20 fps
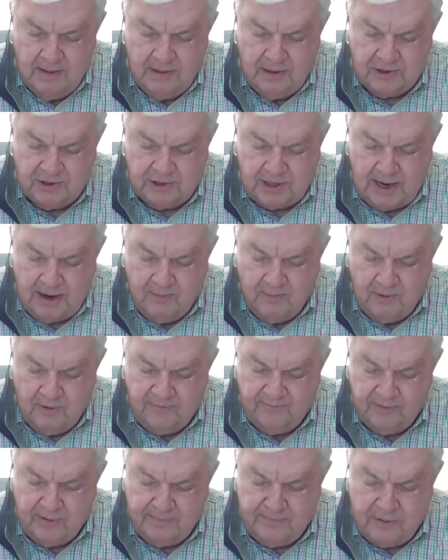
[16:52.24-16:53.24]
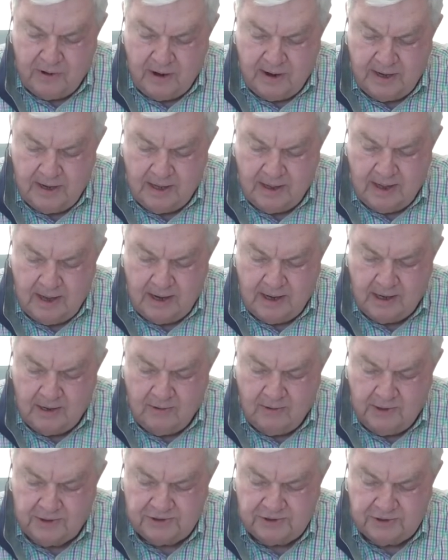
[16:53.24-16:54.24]
Site work for the parking lot
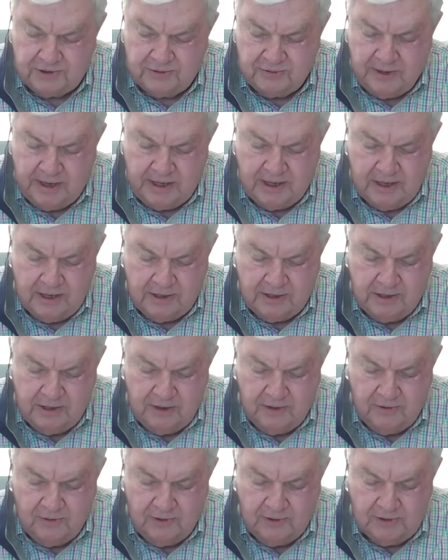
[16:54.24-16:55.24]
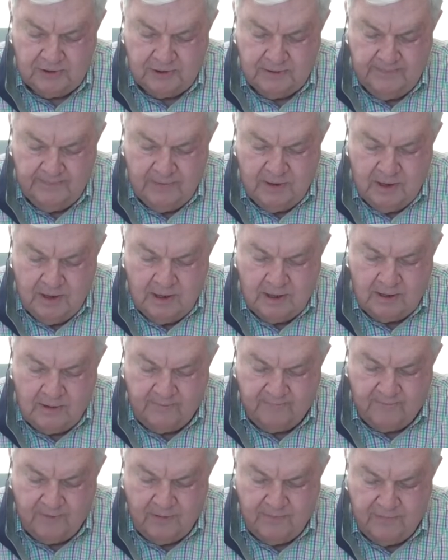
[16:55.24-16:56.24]
across the street continues.
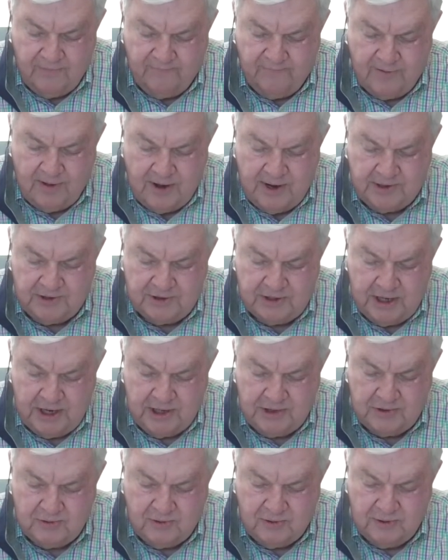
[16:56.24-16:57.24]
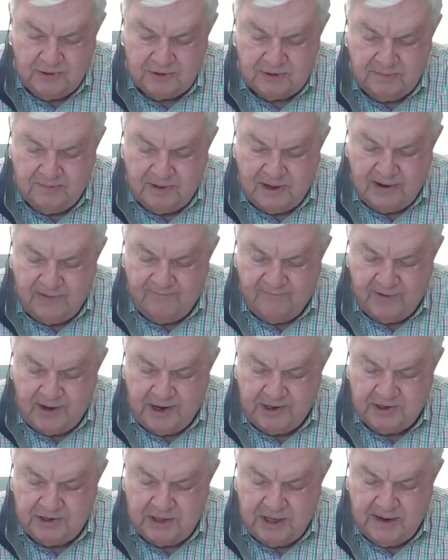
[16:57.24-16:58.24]
Confirm the following change orders to
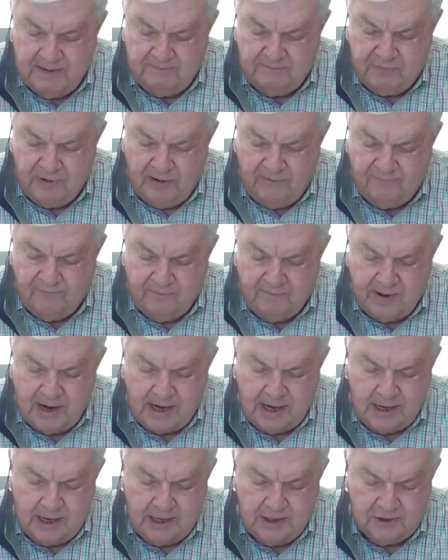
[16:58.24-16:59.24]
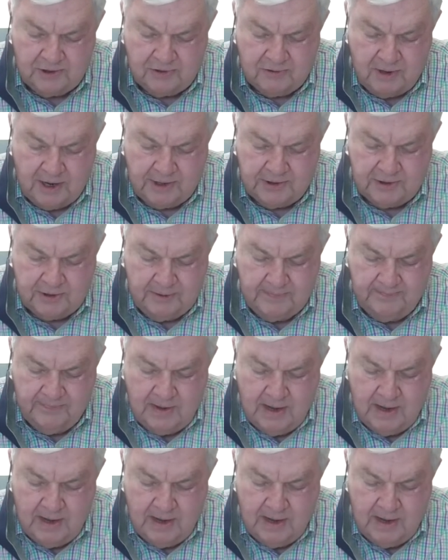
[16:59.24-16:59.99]
modify GMP for Megan Construction.